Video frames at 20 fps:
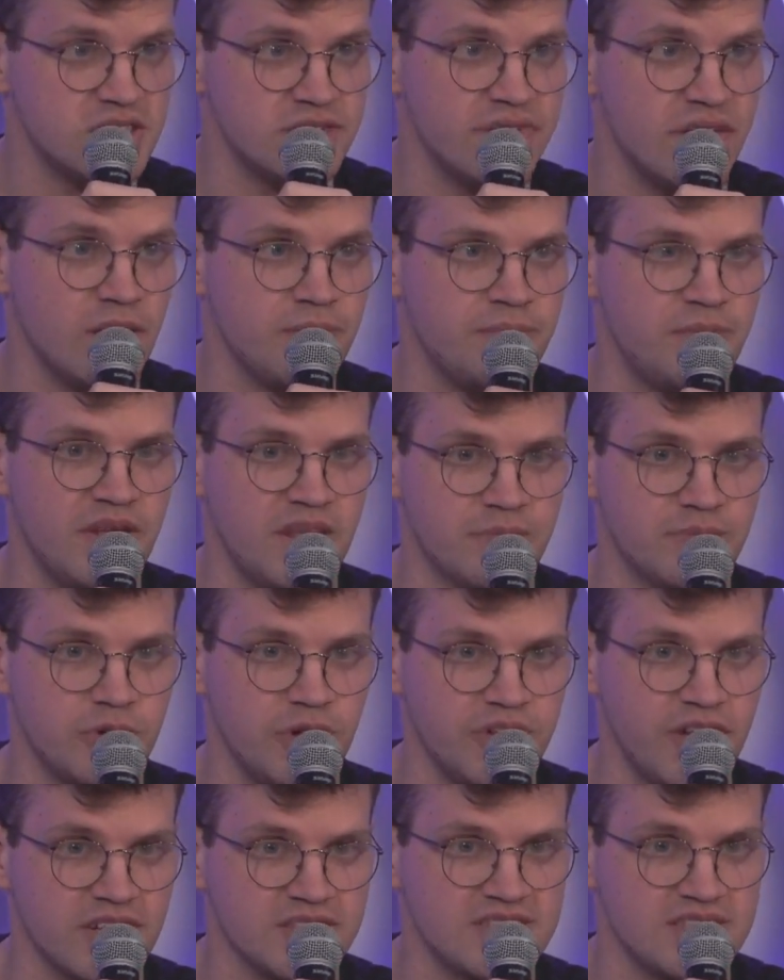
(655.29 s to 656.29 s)
develop better
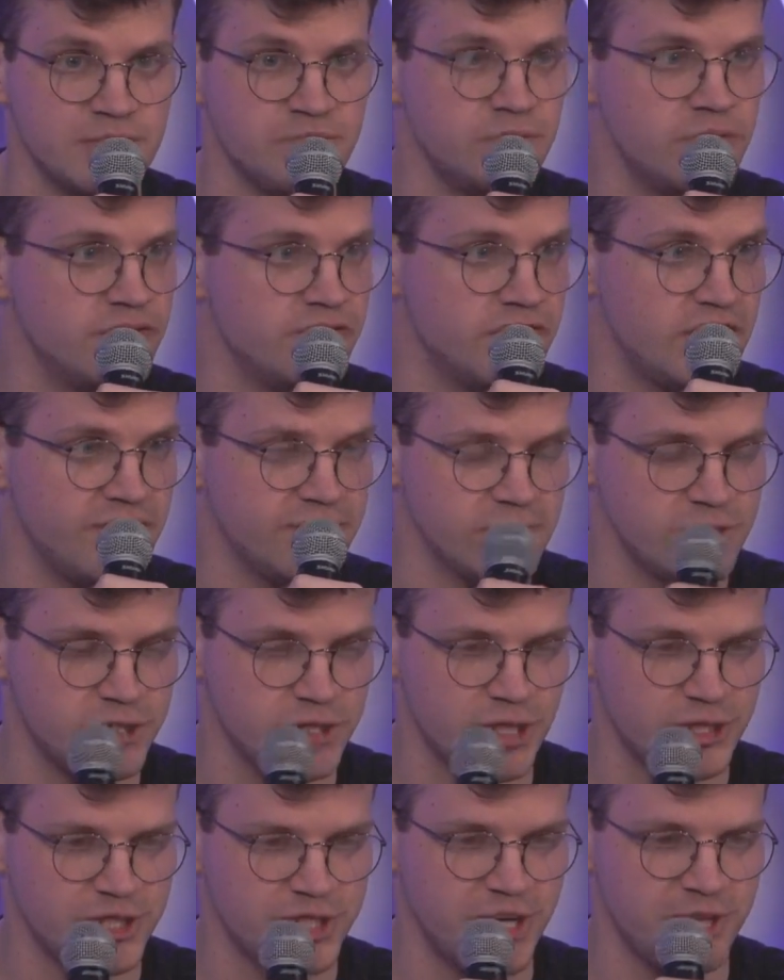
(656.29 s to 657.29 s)
products, improve your
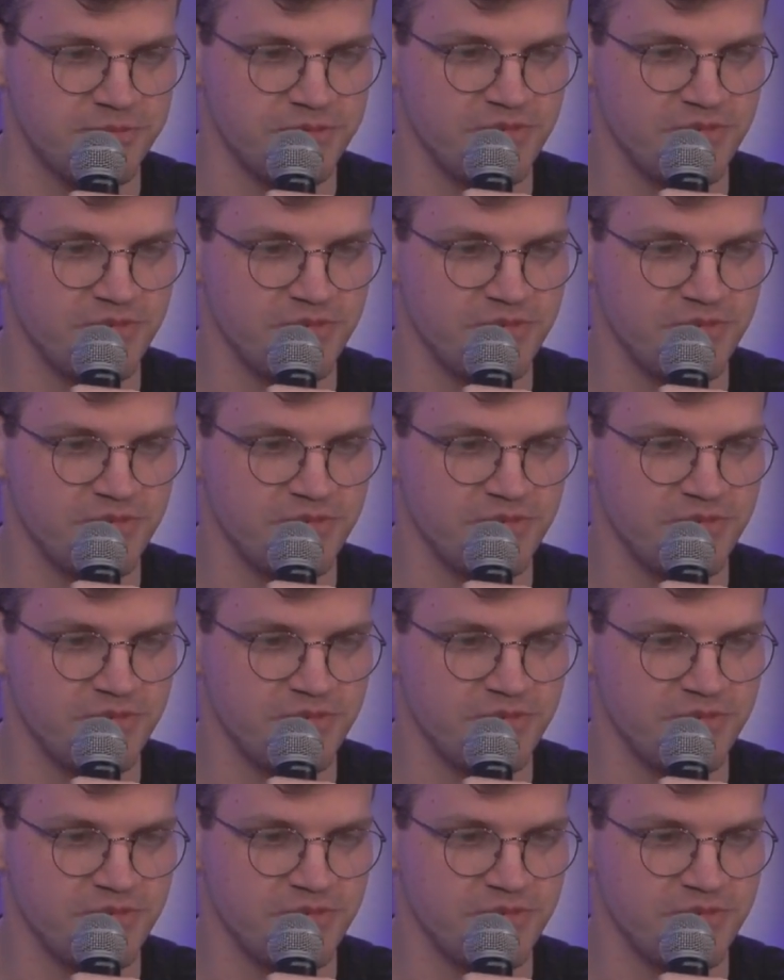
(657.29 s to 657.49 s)
infrastructure,